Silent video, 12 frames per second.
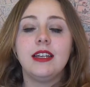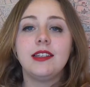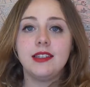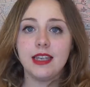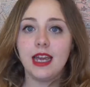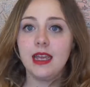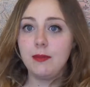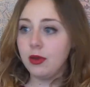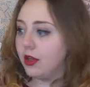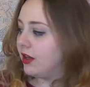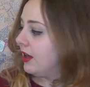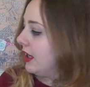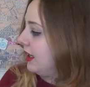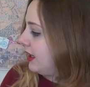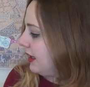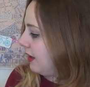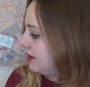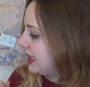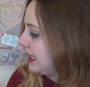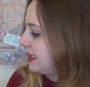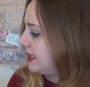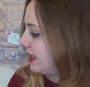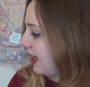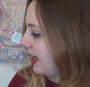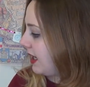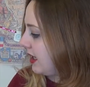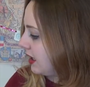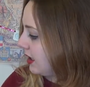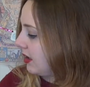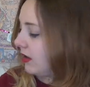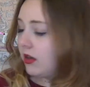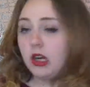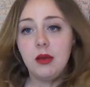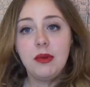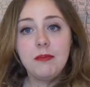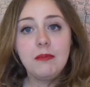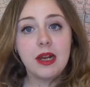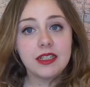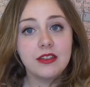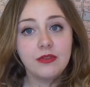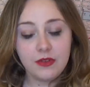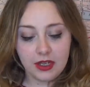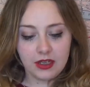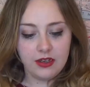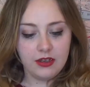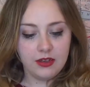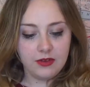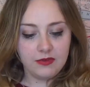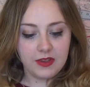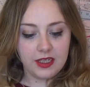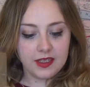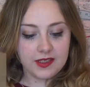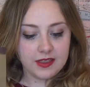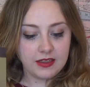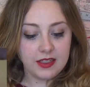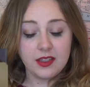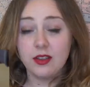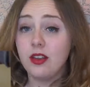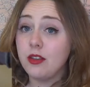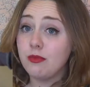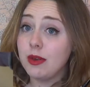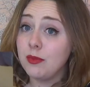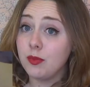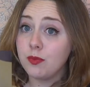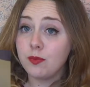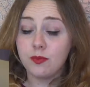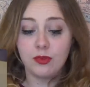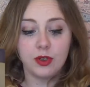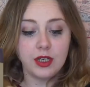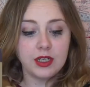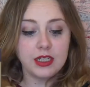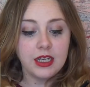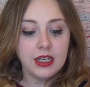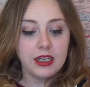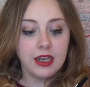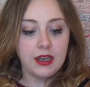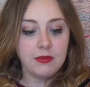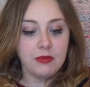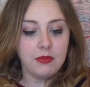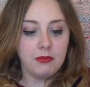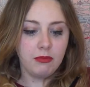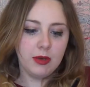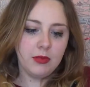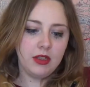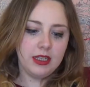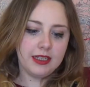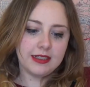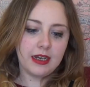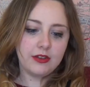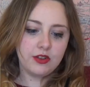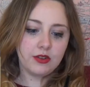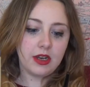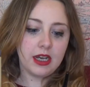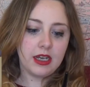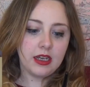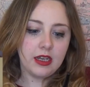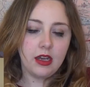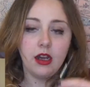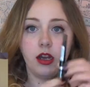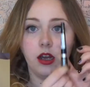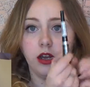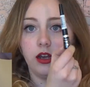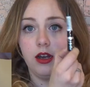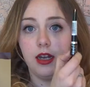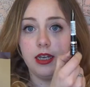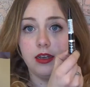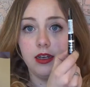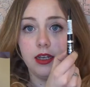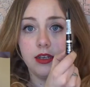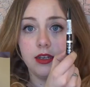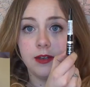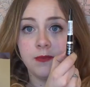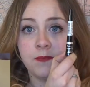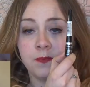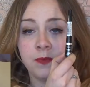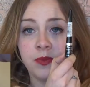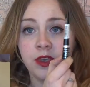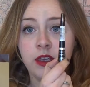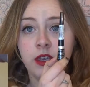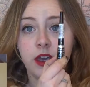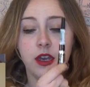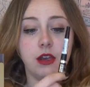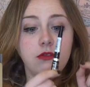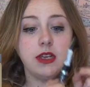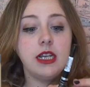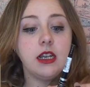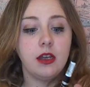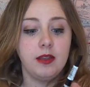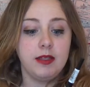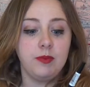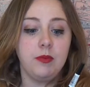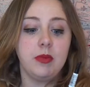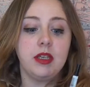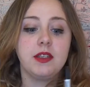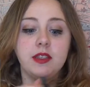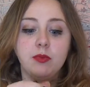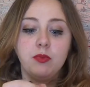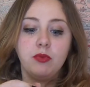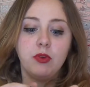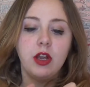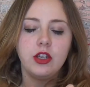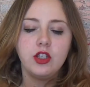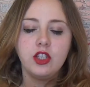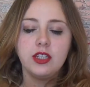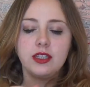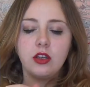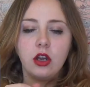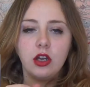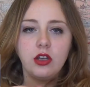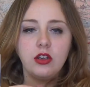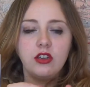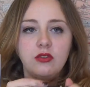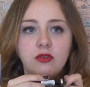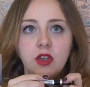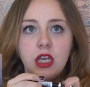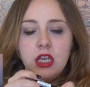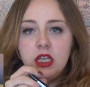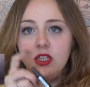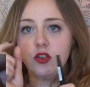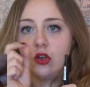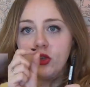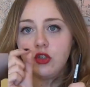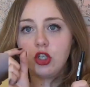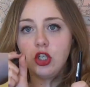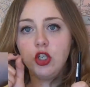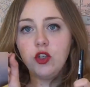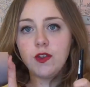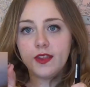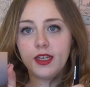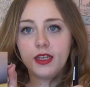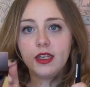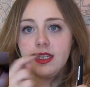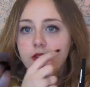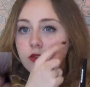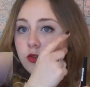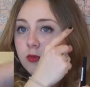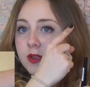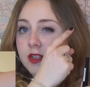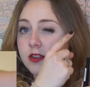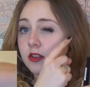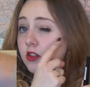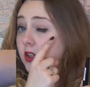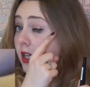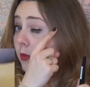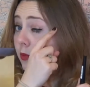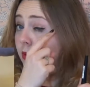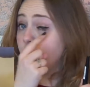stay put. Now day to day I'm a massive fan of this. It's another Rimmel product, Rimmel Exaggerate Eyeliner, and I really like this one because the brush is kind of, it's not too thin, it's almost the shape